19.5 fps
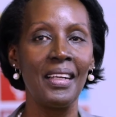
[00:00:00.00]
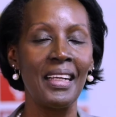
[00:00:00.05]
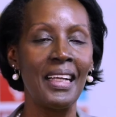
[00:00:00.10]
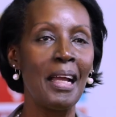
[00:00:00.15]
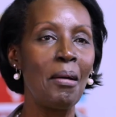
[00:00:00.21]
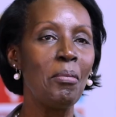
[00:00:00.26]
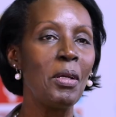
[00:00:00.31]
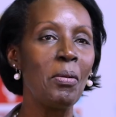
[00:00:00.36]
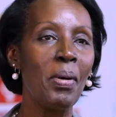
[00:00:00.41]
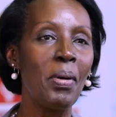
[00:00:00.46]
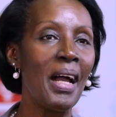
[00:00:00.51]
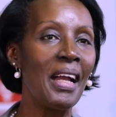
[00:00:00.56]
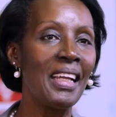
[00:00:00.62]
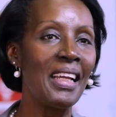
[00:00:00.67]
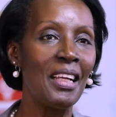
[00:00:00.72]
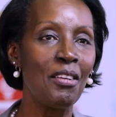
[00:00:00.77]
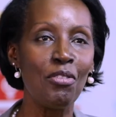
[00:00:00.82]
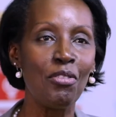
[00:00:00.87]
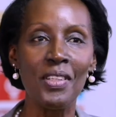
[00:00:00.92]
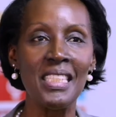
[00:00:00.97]
coming
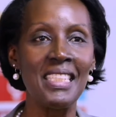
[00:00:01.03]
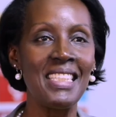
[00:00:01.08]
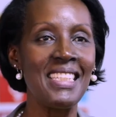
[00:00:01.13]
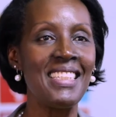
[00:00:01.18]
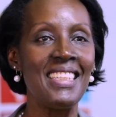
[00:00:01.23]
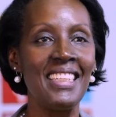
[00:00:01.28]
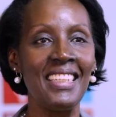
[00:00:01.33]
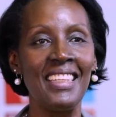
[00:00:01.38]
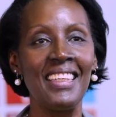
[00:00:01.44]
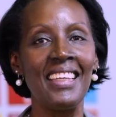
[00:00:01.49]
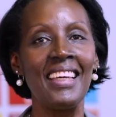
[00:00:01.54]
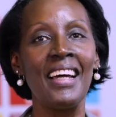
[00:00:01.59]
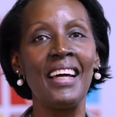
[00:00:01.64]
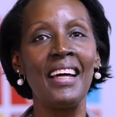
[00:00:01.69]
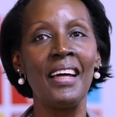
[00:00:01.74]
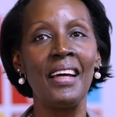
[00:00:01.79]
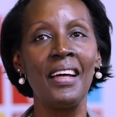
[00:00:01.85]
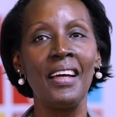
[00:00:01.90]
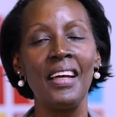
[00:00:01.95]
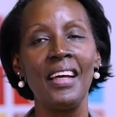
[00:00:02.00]
back and visiting
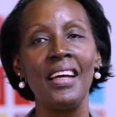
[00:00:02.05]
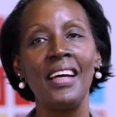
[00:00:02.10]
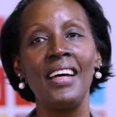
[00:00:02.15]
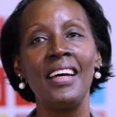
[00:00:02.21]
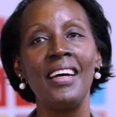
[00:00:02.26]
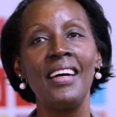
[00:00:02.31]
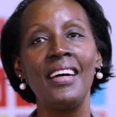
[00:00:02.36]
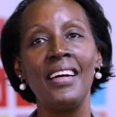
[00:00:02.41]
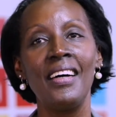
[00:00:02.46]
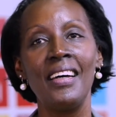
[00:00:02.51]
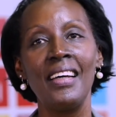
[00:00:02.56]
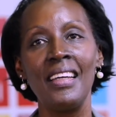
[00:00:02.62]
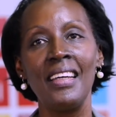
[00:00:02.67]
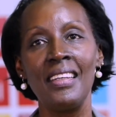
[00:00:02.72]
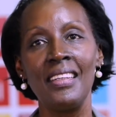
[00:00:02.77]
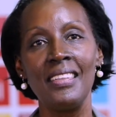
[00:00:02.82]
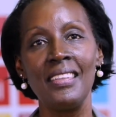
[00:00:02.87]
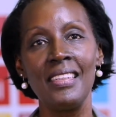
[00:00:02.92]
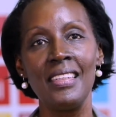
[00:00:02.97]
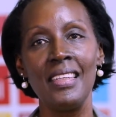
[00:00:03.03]

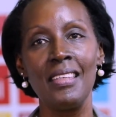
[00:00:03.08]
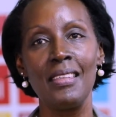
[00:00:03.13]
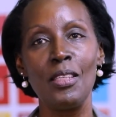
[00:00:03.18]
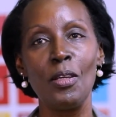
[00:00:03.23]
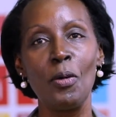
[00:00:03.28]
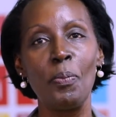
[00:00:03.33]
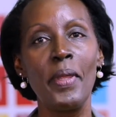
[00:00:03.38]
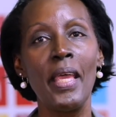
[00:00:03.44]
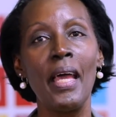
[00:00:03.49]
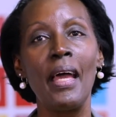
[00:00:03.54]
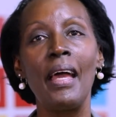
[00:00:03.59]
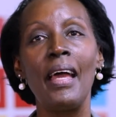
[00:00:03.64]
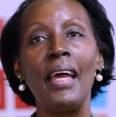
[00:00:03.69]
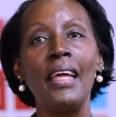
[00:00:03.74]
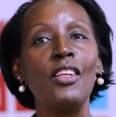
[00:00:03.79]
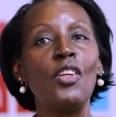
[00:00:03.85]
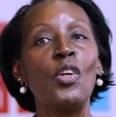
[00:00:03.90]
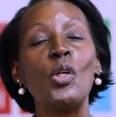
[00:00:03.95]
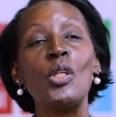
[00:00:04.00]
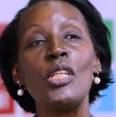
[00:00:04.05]
in Ethiopia
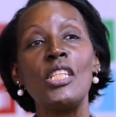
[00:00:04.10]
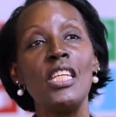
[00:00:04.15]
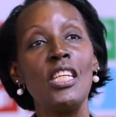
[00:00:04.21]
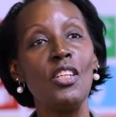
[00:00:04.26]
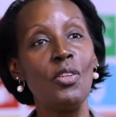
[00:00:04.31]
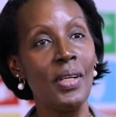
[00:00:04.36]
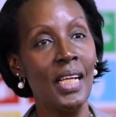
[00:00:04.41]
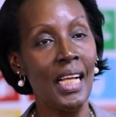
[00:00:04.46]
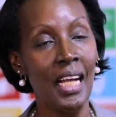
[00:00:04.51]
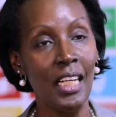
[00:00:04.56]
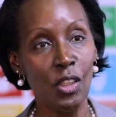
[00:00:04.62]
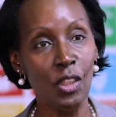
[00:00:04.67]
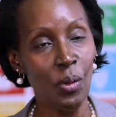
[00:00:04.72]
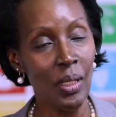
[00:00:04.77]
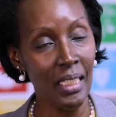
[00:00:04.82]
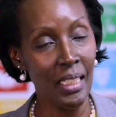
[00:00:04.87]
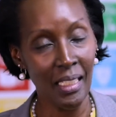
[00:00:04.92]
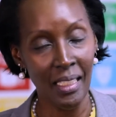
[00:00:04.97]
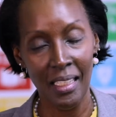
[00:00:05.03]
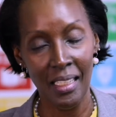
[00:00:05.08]
and continuing
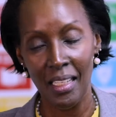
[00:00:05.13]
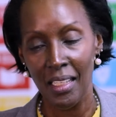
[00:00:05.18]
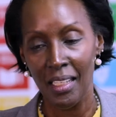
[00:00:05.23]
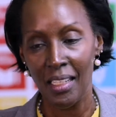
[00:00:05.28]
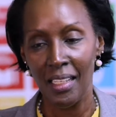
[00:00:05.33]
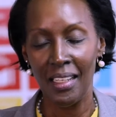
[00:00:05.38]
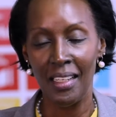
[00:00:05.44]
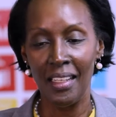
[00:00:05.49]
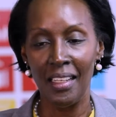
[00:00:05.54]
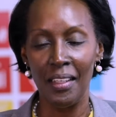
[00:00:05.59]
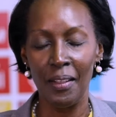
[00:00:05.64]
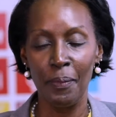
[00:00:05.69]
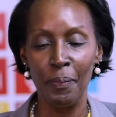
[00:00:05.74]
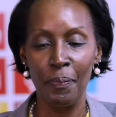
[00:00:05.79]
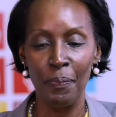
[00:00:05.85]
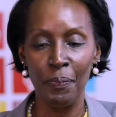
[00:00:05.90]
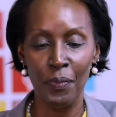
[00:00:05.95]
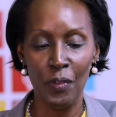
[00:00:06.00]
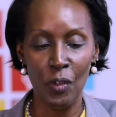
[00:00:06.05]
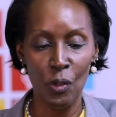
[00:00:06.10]
actually
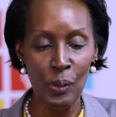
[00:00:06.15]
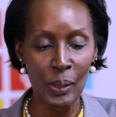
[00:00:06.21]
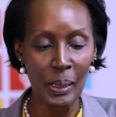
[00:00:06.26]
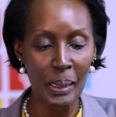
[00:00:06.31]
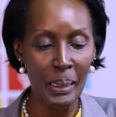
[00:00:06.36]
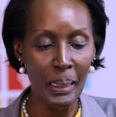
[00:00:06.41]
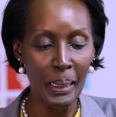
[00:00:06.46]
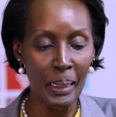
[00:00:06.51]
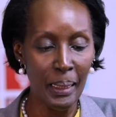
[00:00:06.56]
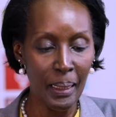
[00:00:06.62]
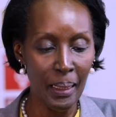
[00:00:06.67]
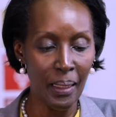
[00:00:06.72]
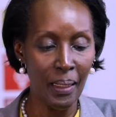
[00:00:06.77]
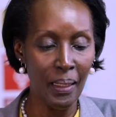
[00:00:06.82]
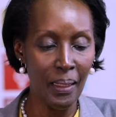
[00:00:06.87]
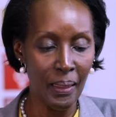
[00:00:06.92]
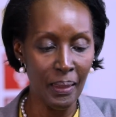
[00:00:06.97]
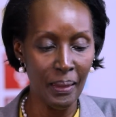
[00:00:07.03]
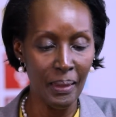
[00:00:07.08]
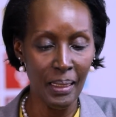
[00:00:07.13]
to see
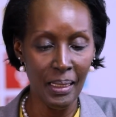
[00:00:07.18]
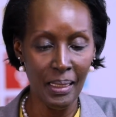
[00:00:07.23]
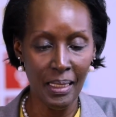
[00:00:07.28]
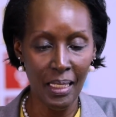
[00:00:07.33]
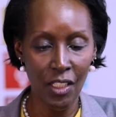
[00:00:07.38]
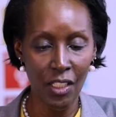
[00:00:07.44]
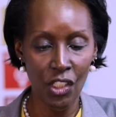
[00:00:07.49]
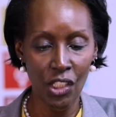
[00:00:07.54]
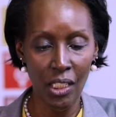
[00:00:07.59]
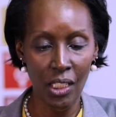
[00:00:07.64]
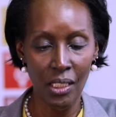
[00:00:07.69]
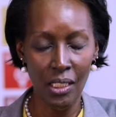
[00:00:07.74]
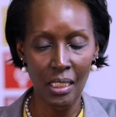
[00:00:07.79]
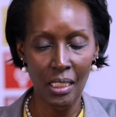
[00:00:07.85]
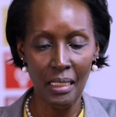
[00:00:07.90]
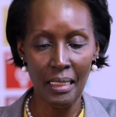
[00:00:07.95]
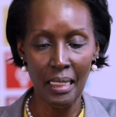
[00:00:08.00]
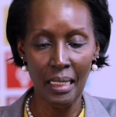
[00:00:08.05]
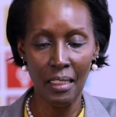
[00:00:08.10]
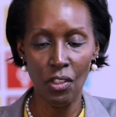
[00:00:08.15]
these
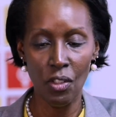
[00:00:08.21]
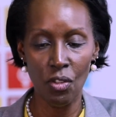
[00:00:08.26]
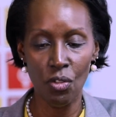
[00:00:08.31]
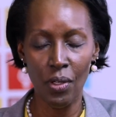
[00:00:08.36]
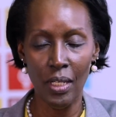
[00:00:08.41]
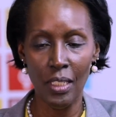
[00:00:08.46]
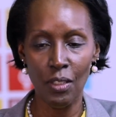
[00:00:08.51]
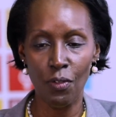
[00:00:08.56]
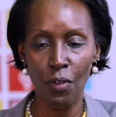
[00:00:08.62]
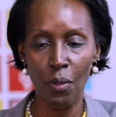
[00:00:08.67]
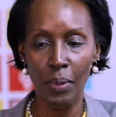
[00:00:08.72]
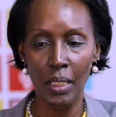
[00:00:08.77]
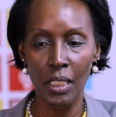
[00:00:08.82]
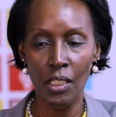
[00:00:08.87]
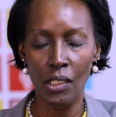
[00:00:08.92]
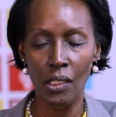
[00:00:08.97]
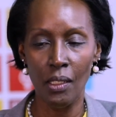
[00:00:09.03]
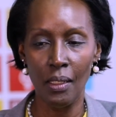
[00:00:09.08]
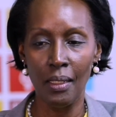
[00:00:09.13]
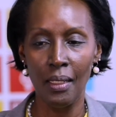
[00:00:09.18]
changes and the
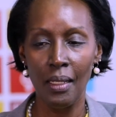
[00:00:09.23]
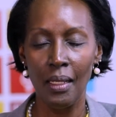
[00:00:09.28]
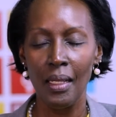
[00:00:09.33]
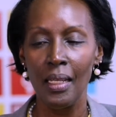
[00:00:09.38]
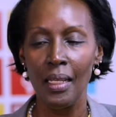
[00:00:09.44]
transformation.